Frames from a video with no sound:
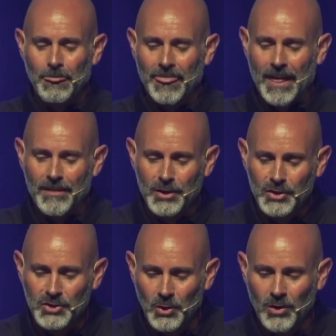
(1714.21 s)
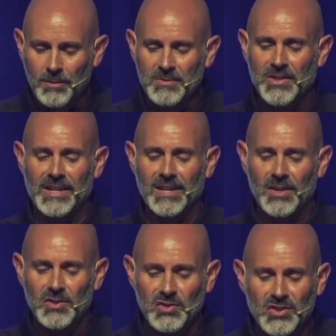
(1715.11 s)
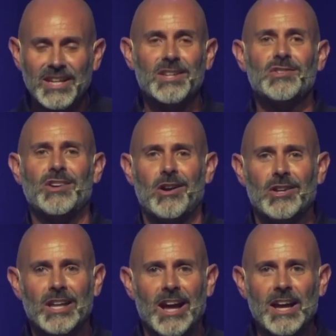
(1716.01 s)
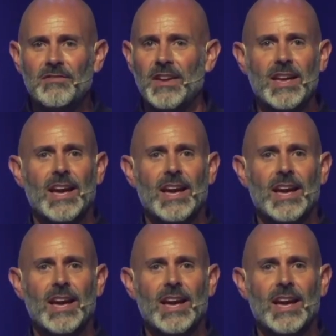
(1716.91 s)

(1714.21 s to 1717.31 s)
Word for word: that the storms that God sends our life,